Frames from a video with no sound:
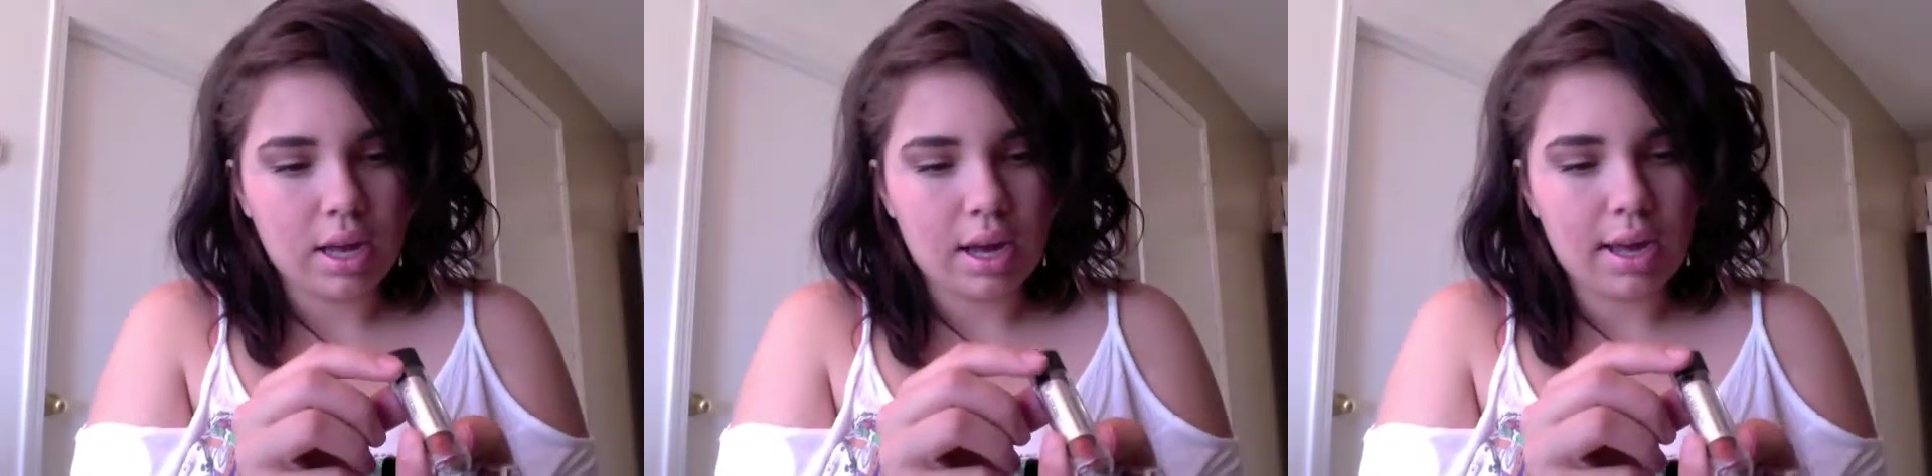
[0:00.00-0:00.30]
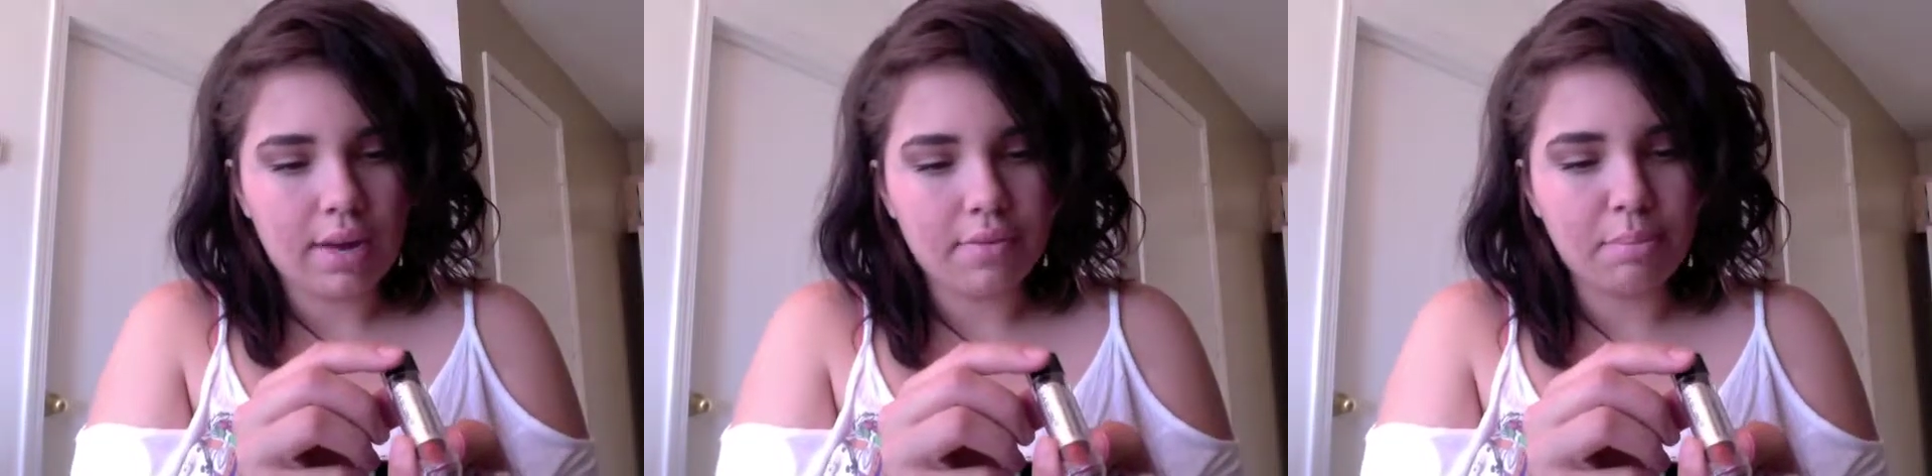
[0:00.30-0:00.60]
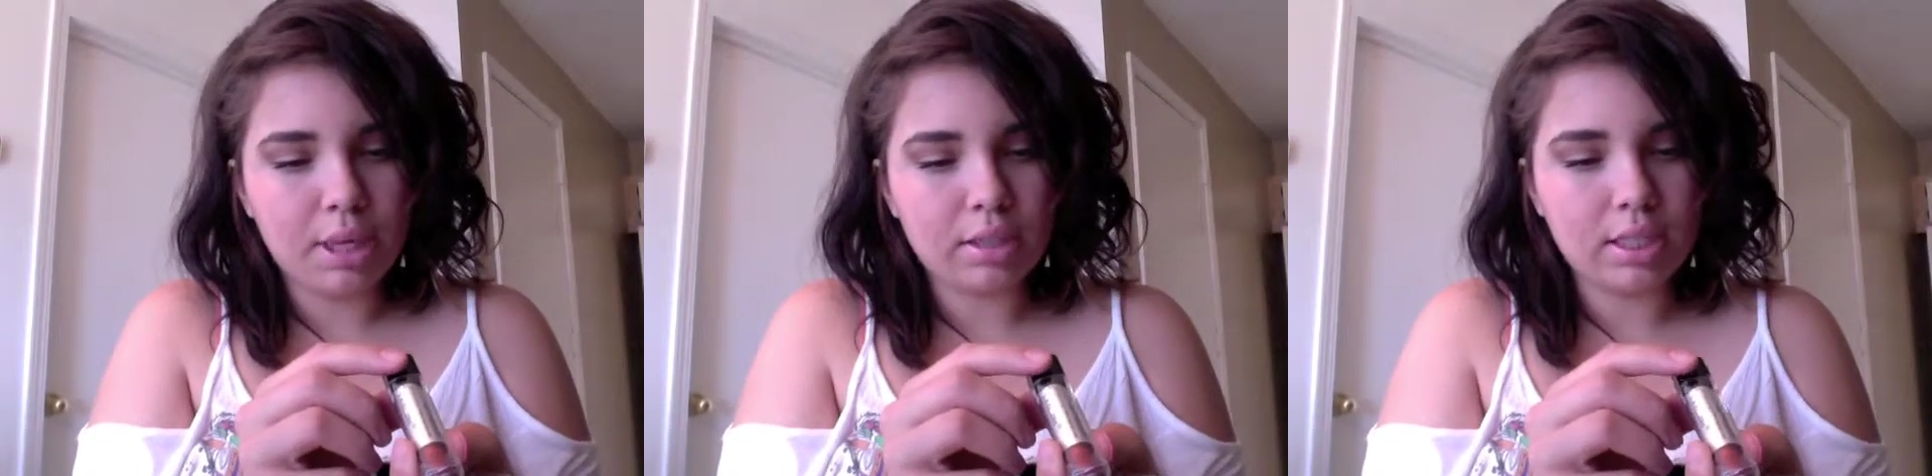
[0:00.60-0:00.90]
I have a
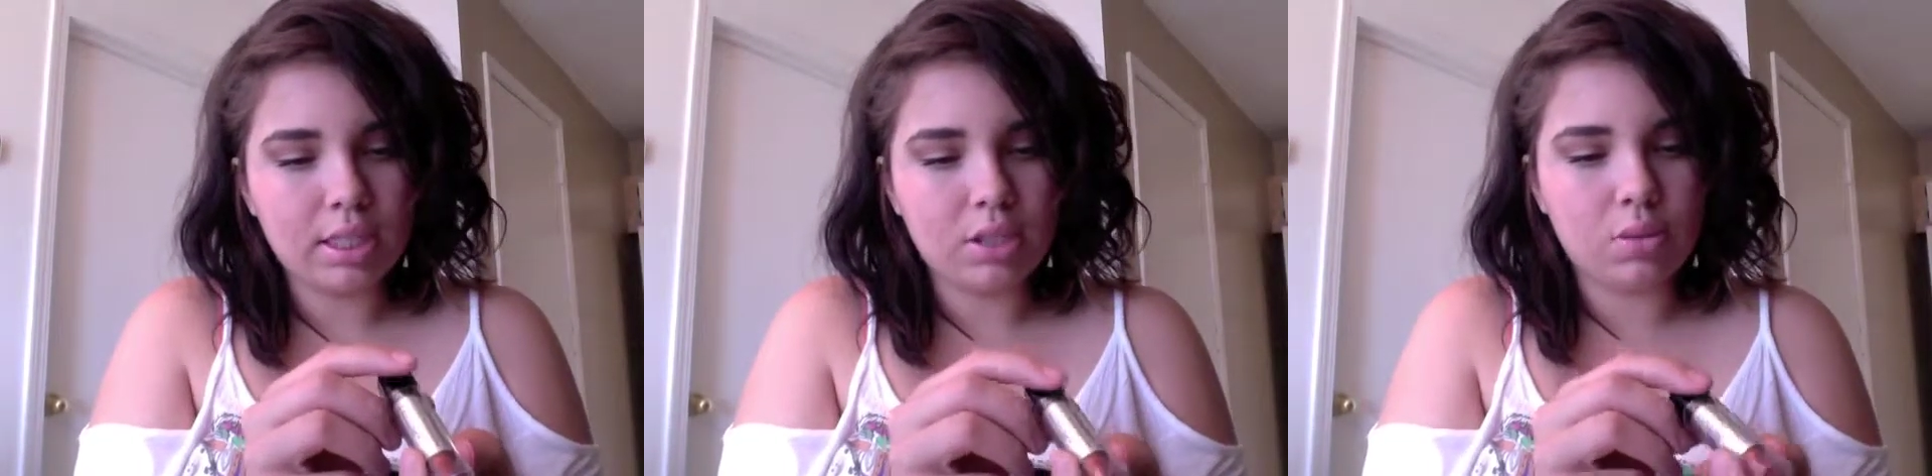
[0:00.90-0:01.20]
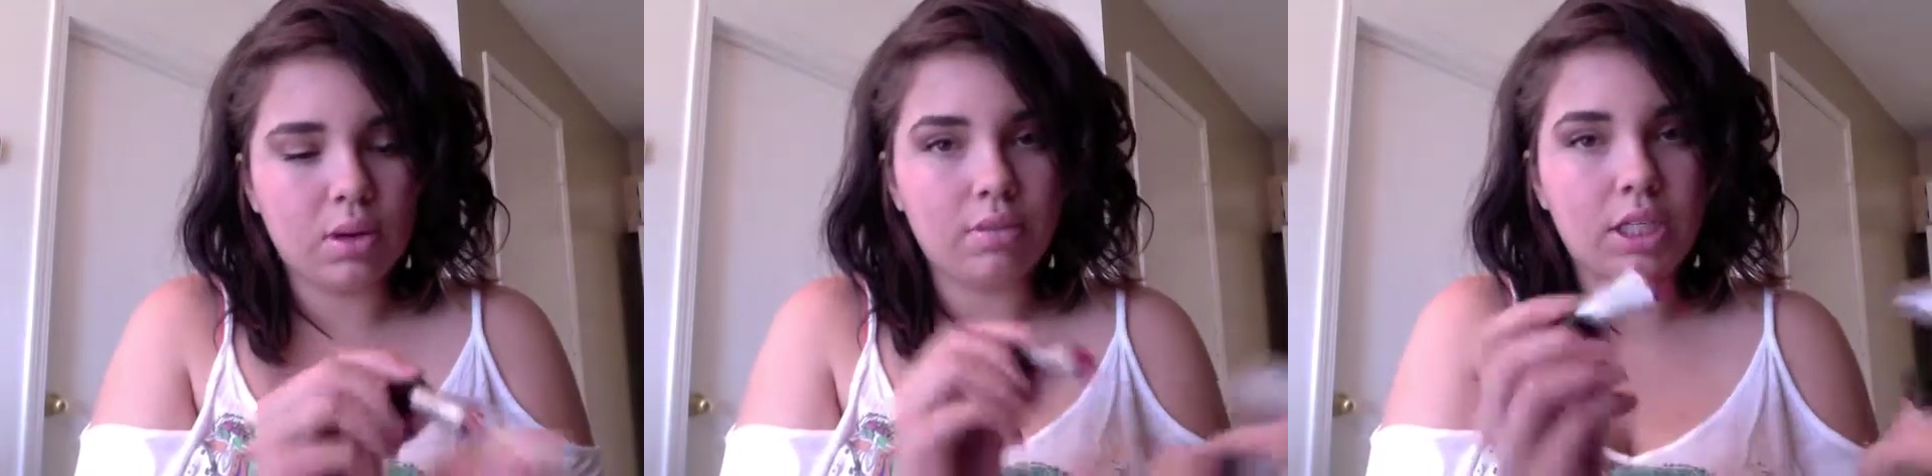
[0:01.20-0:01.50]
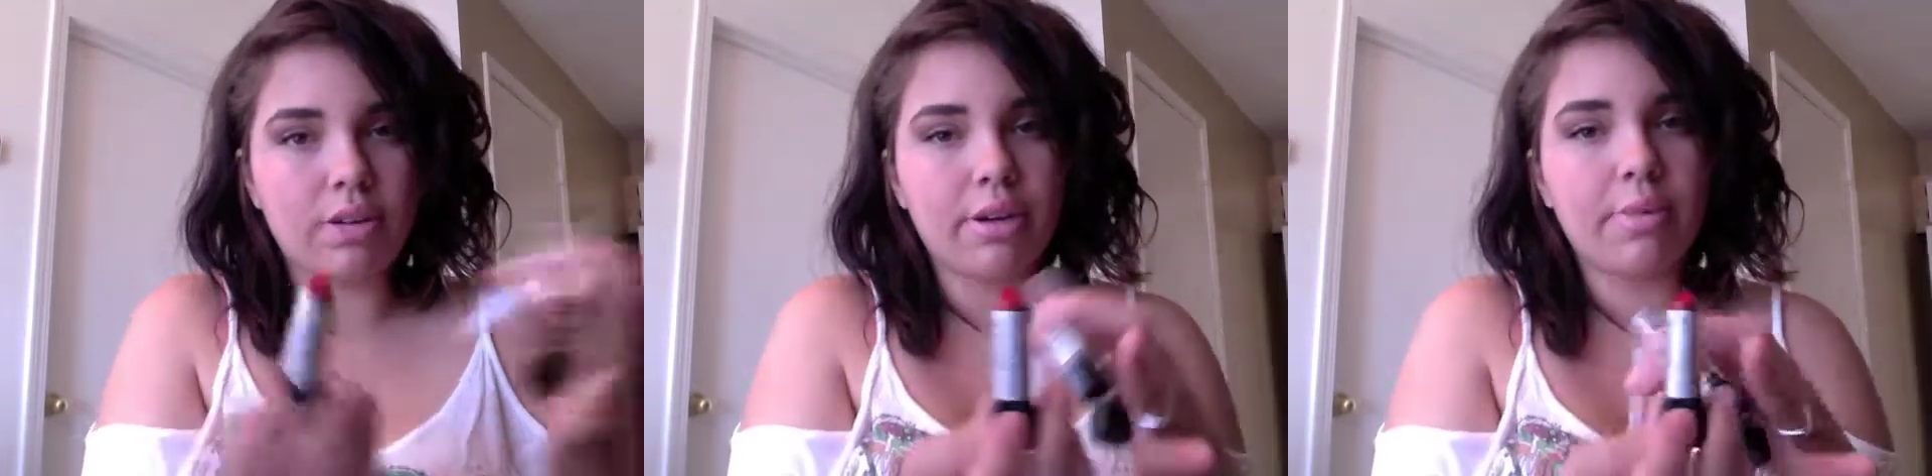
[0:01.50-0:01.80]
BLC 12 Cherry